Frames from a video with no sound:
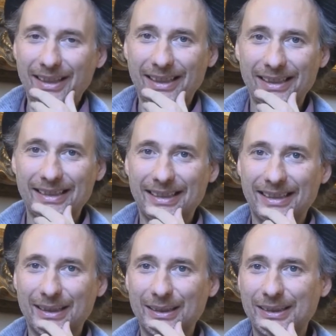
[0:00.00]
and
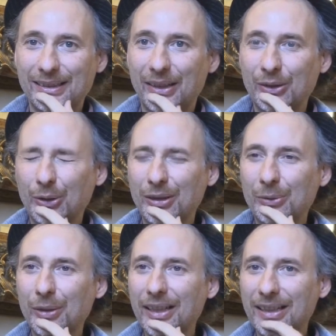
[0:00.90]
during
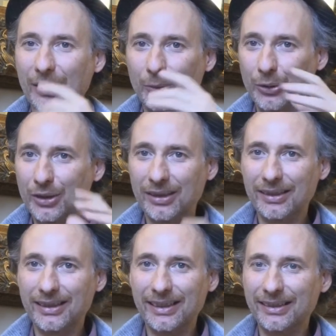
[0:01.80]
the weekend I was
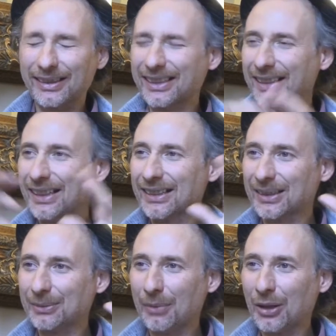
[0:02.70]
in
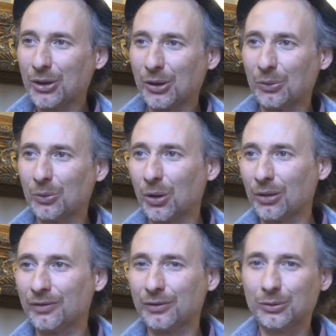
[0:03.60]
this magical
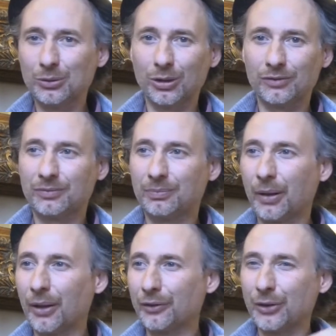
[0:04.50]
world full of
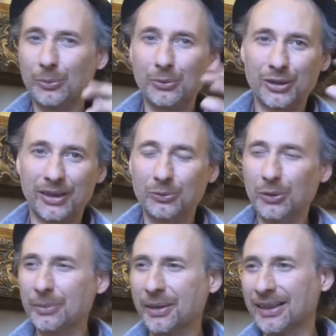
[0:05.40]
perfumes
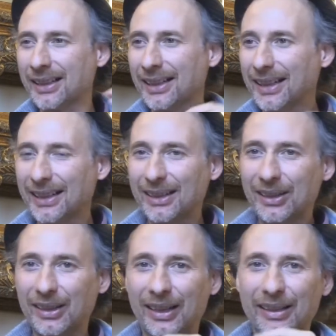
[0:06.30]
and women
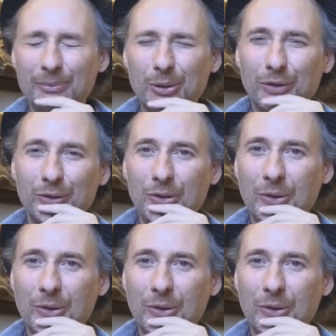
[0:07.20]
and beautiful